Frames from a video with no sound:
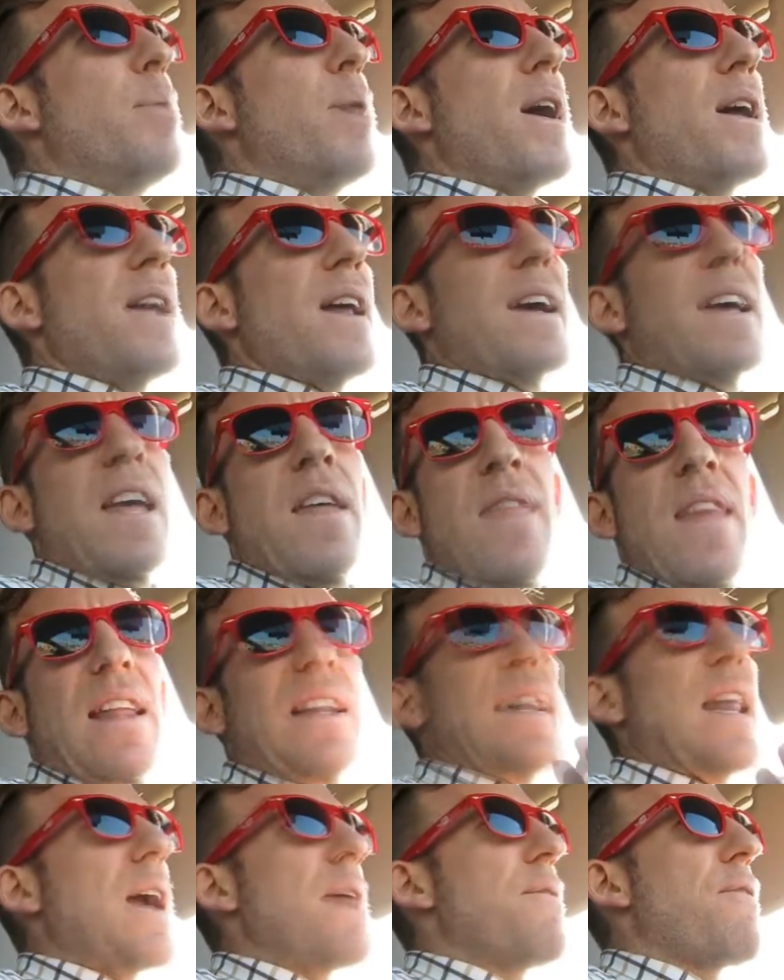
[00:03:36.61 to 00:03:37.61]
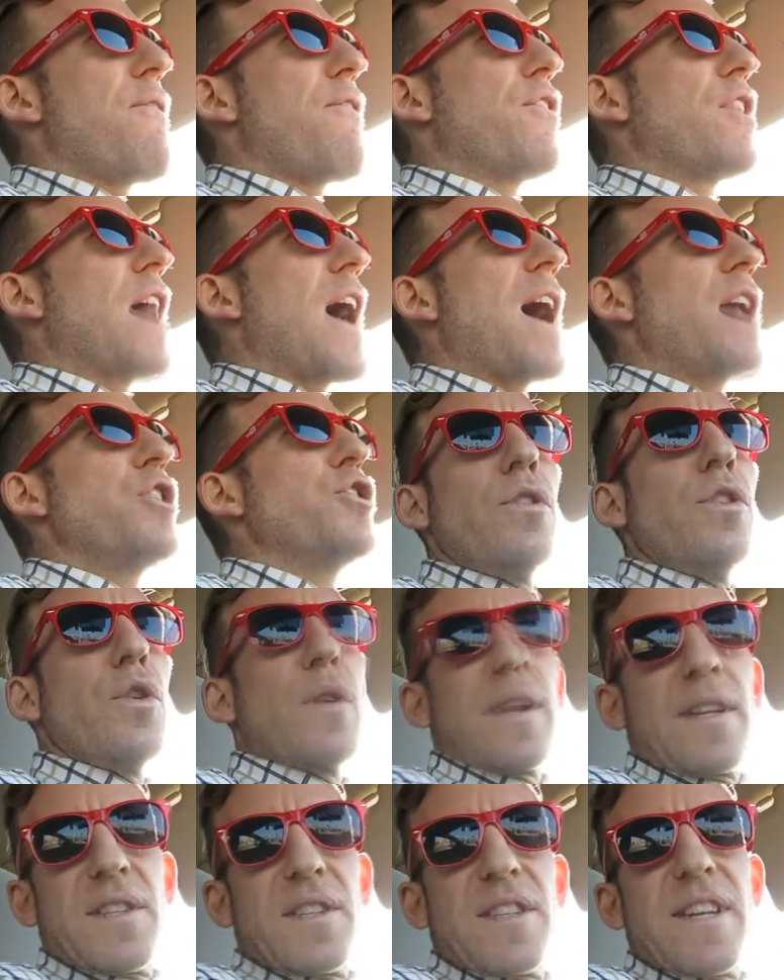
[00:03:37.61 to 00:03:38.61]
But again, they lay flat. You
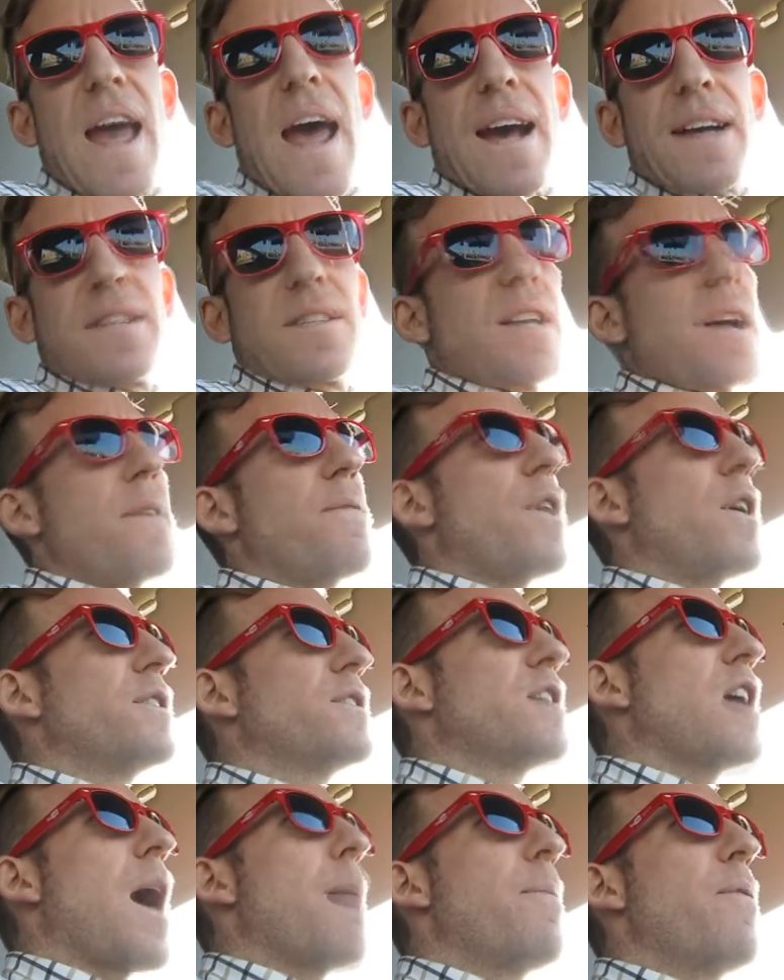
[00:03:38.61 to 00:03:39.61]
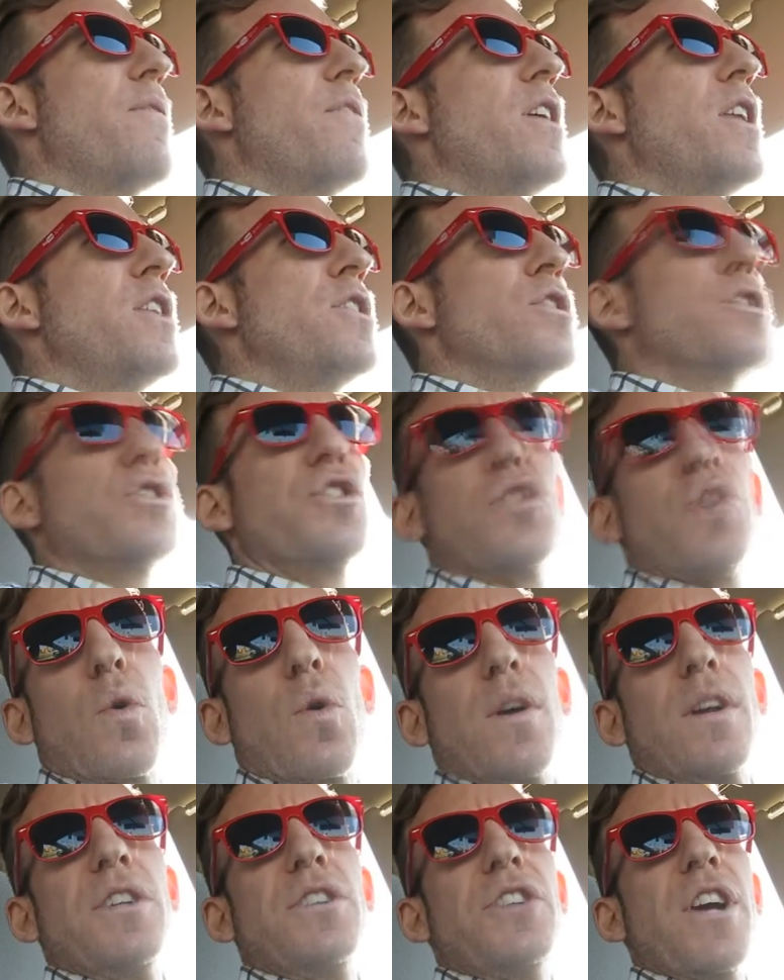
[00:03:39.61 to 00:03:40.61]
can stack stuff on top of it in your
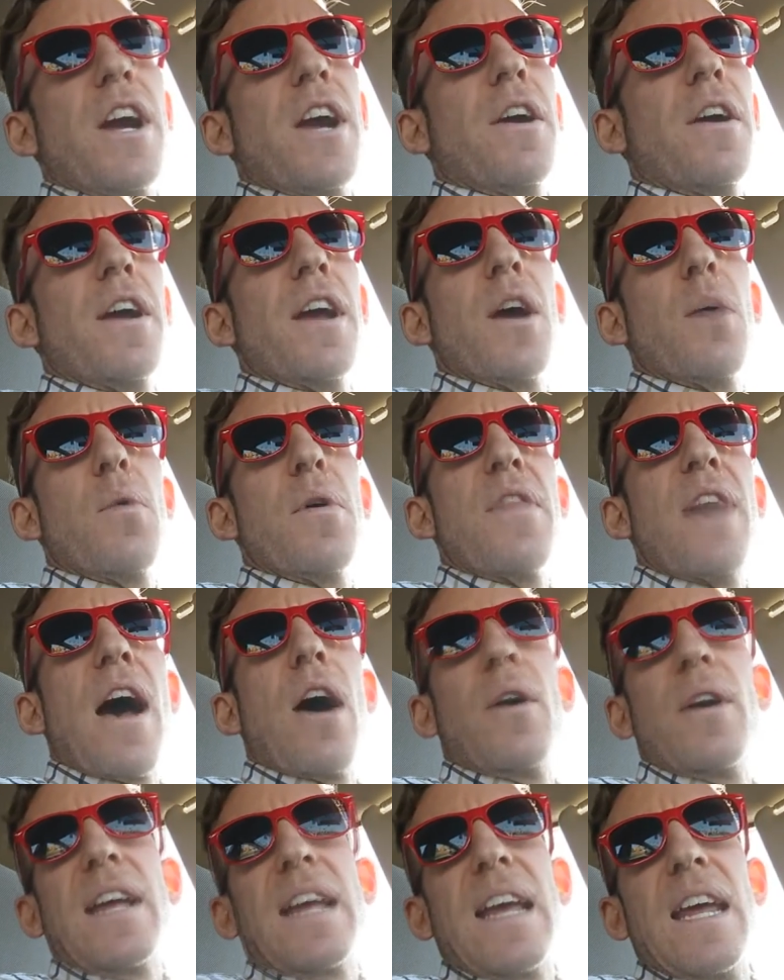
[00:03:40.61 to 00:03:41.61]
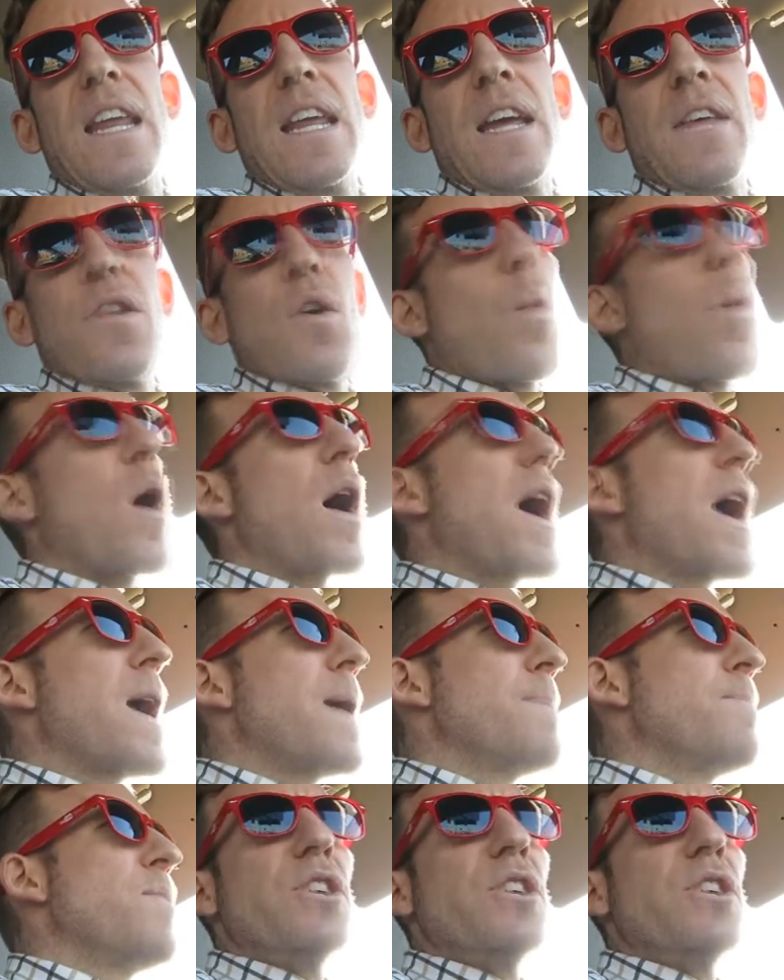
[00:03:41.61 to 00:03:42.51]
storage area without it getting in the way.